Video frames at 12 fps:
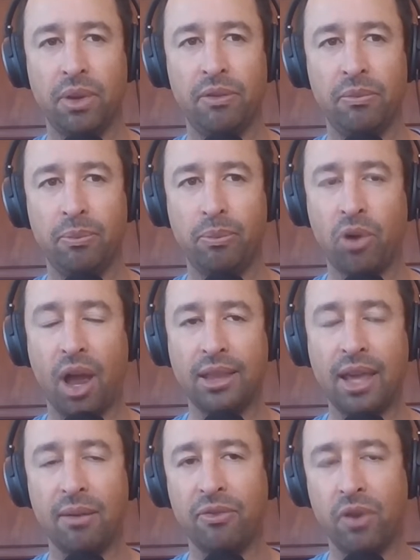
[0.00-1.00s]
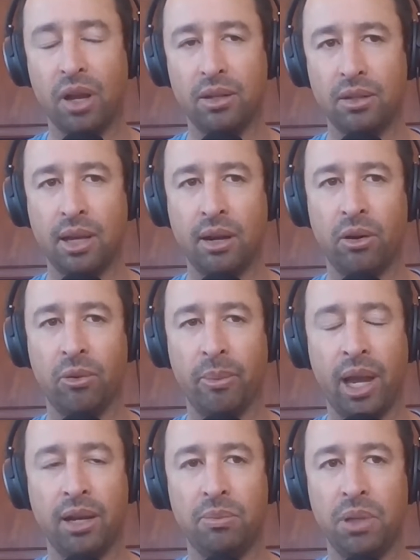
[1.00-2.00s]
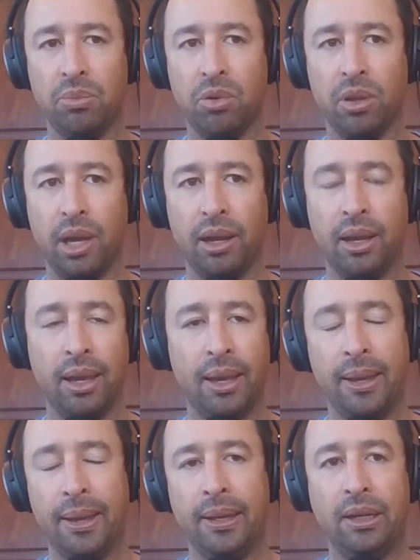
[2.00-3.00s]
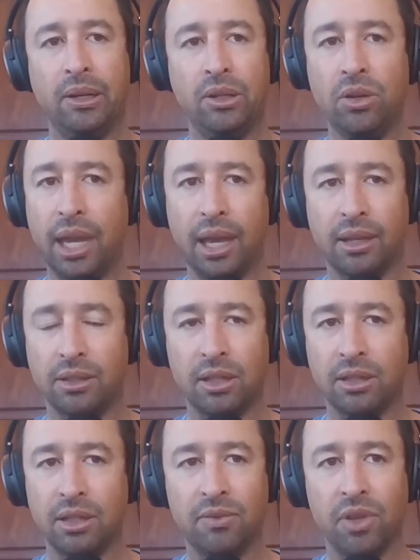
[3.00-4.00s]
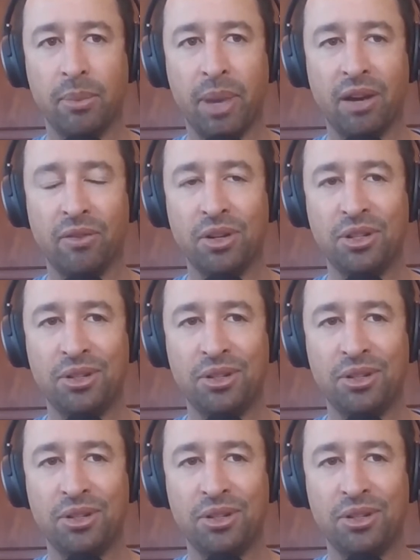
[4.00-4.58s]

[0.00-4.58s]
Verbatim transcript: have brought that front and center and reminded people that, you know, you can't just live in the metaverse.